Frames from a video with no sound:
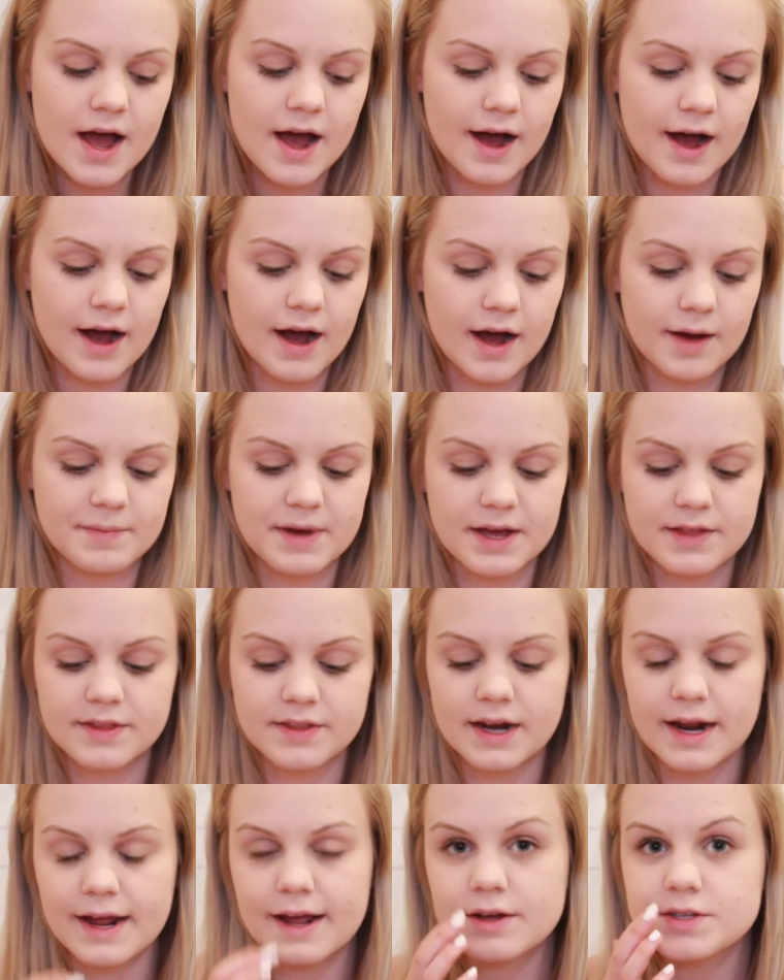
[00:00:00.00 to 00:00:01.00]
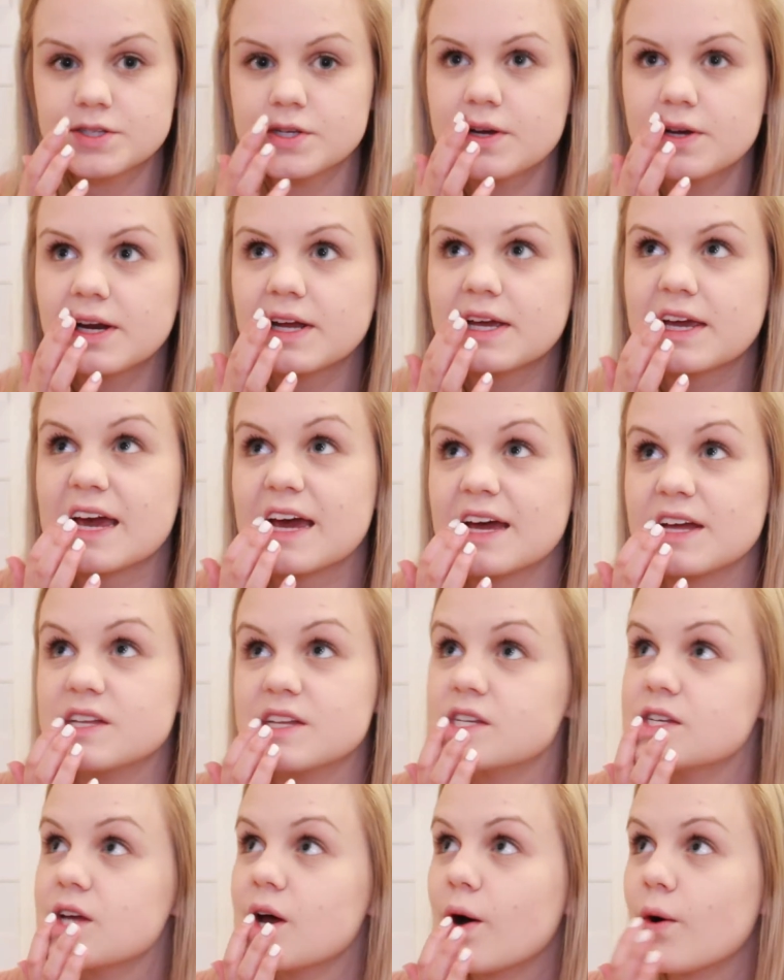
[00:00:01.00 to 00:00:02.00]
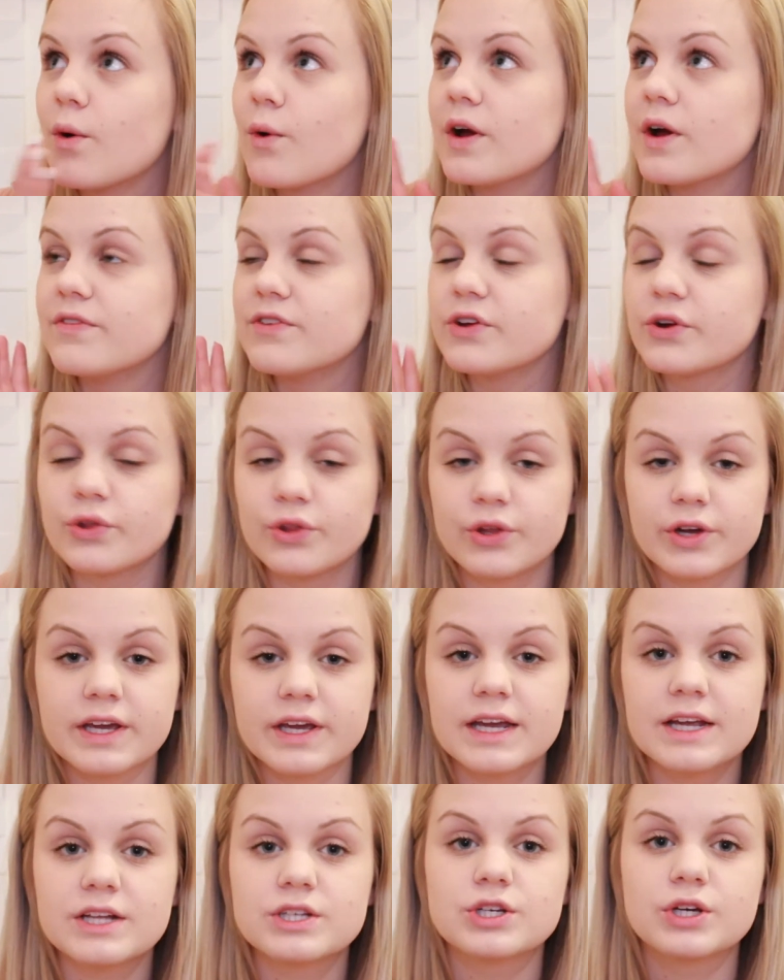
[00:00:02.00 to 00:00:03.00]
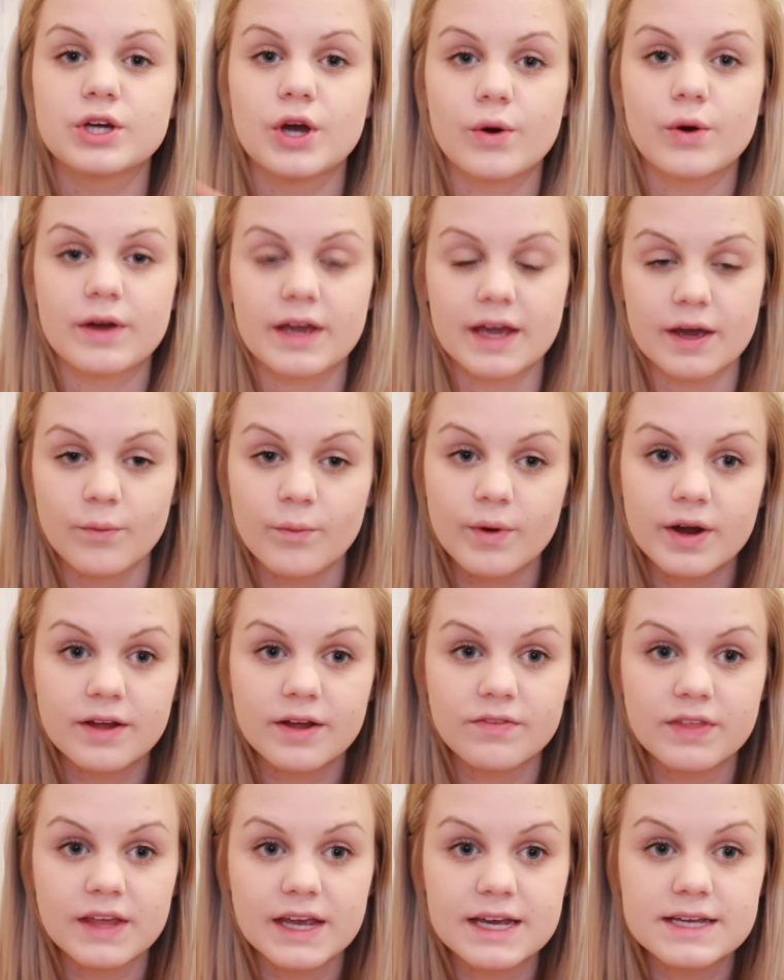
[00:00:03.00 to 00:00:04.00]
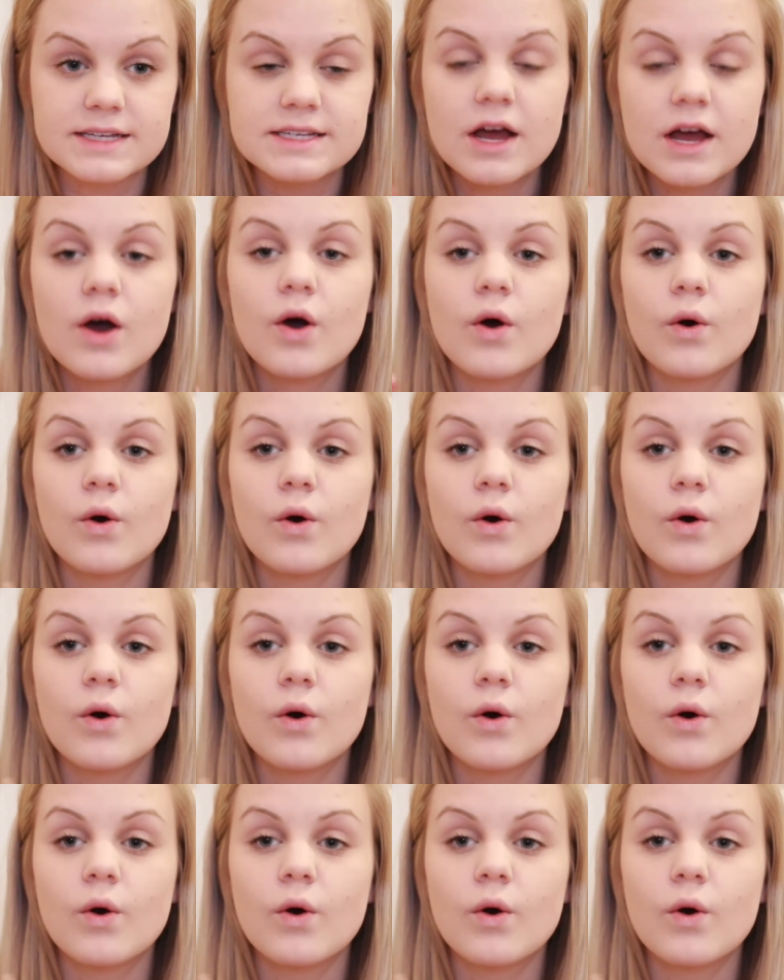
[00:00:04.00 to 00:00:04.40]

And then I also got a kit. So if you're looking to go get one of these,